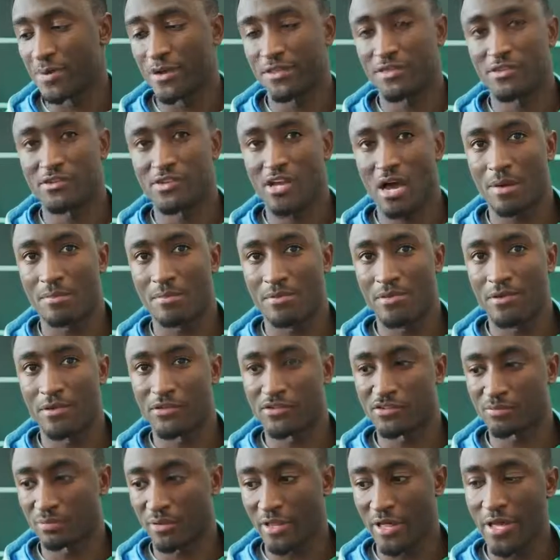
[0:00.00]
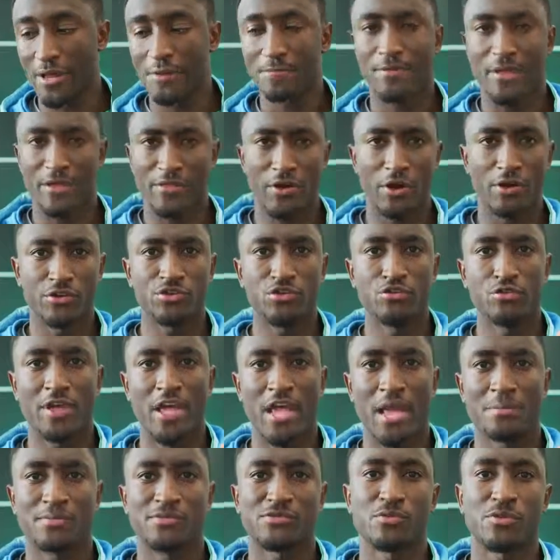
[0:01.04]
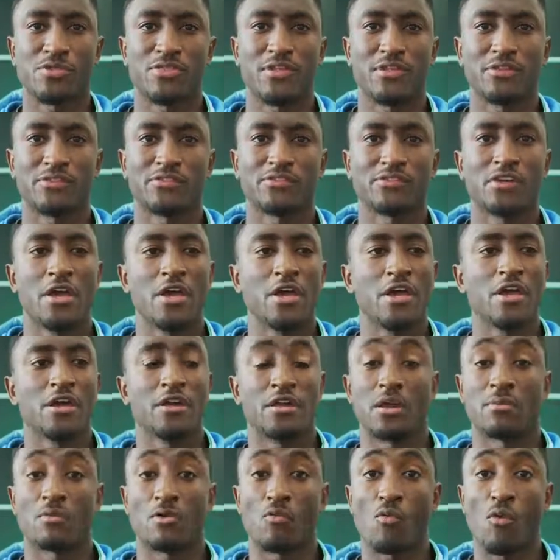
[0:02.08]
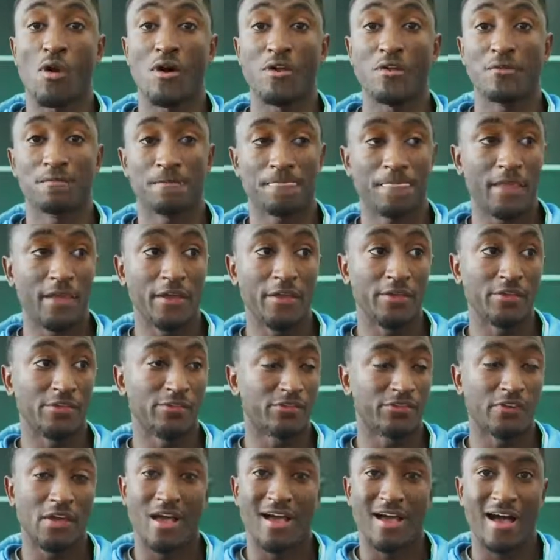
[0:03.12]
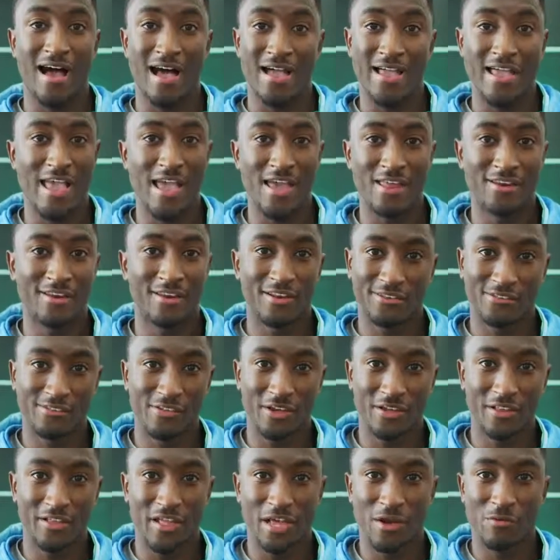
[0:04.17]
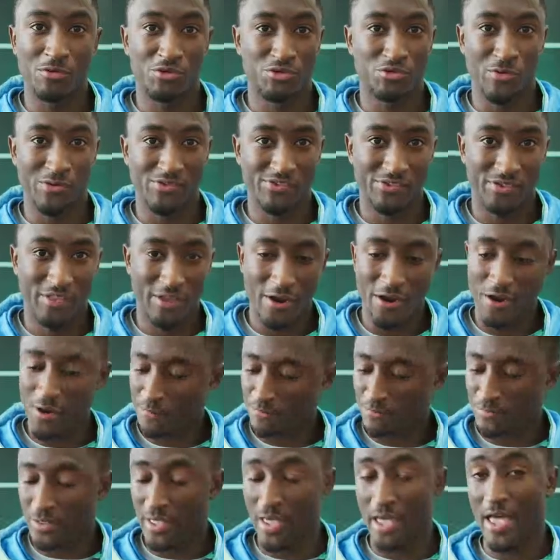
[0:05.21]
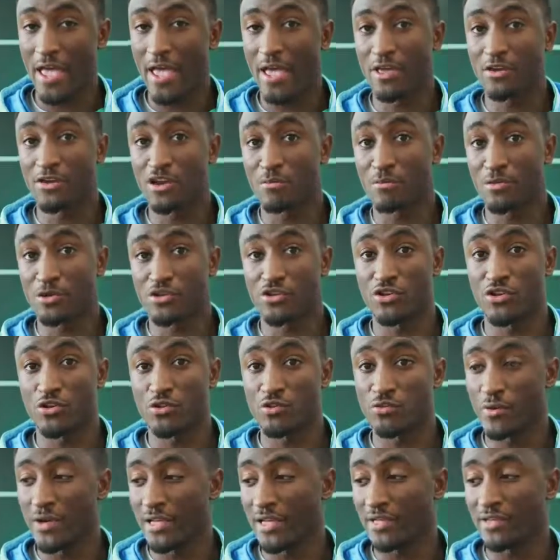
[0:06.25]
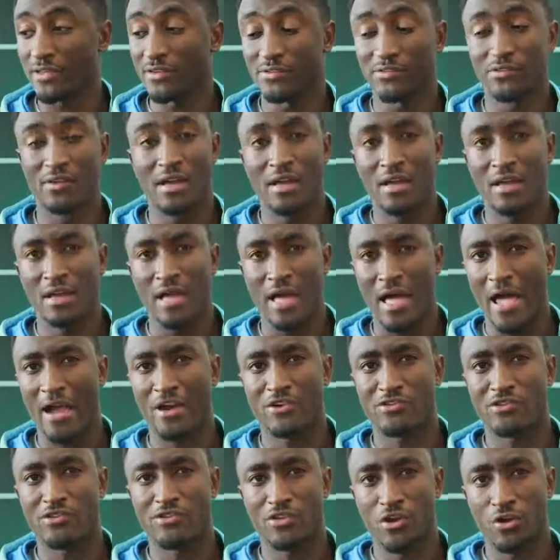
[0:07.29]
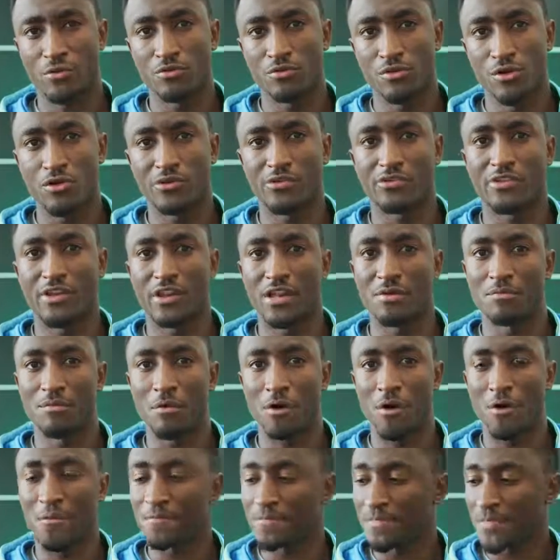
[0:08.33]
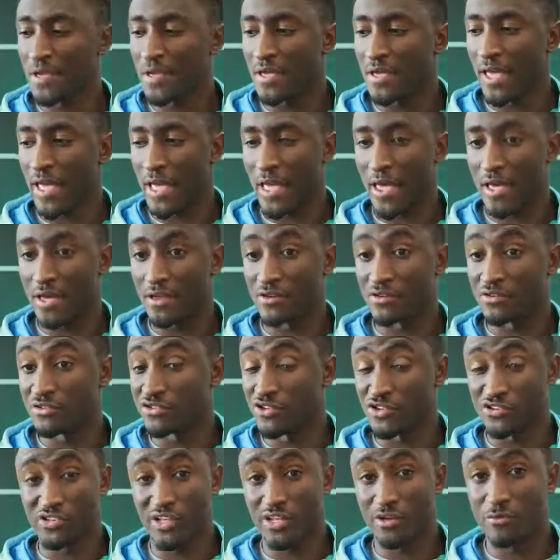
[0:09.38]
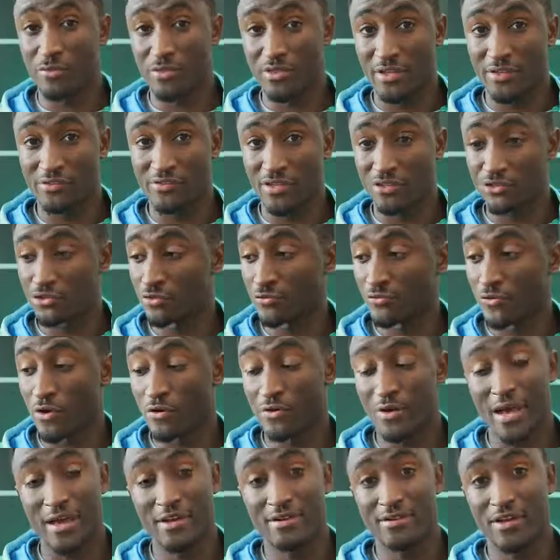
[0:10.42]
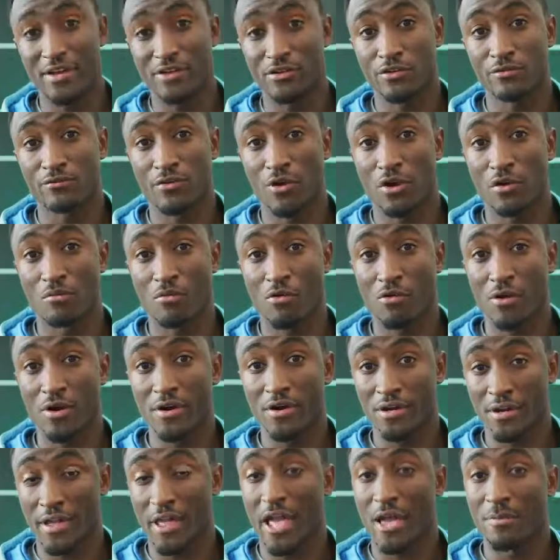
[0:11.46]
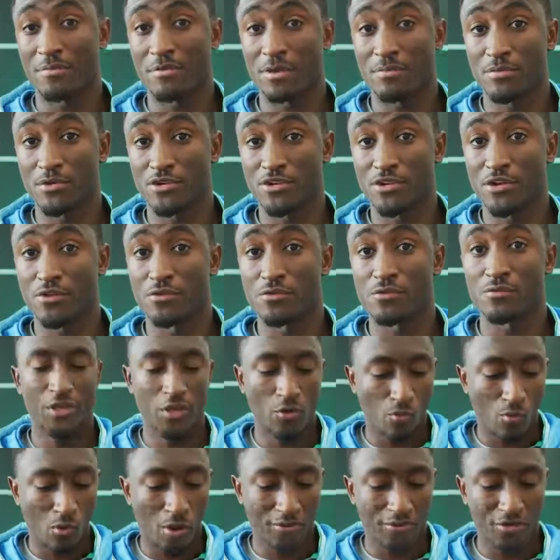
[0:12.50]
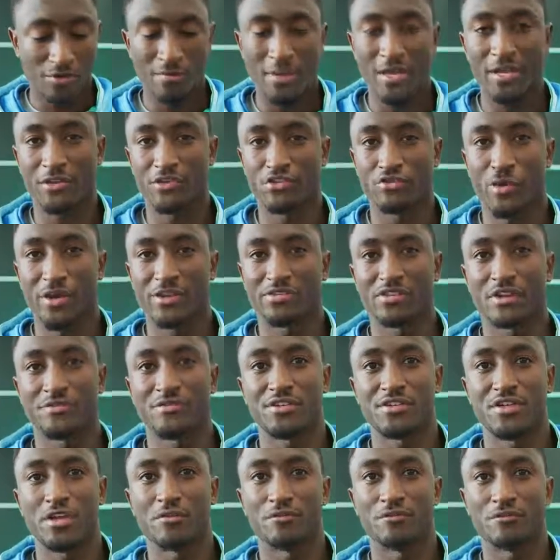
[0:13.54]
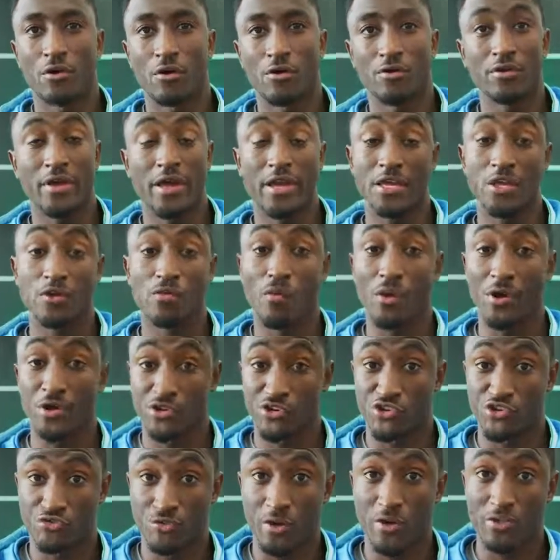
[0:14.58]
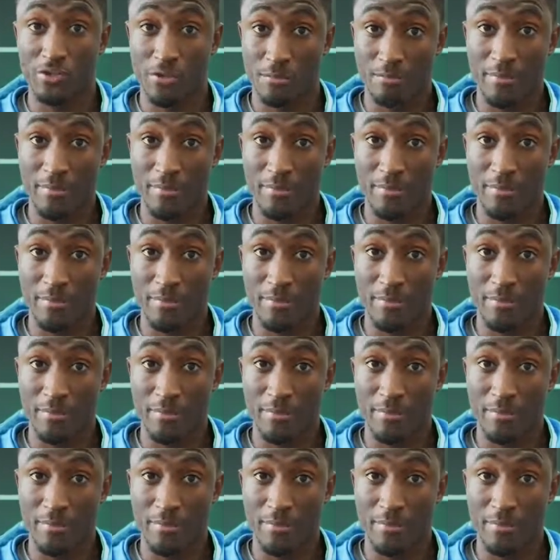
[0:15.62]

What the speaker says: up at the top of the display. And there are 2 camps with this. Number 1 is, I hate it, it's ugly, I wish it wasn't there. And number 2 is, I actually don't notice it anymore. And just like with the Essential phone, I tend to fall more in camp number 2. When you want to make a 2017 phone and you want to shrink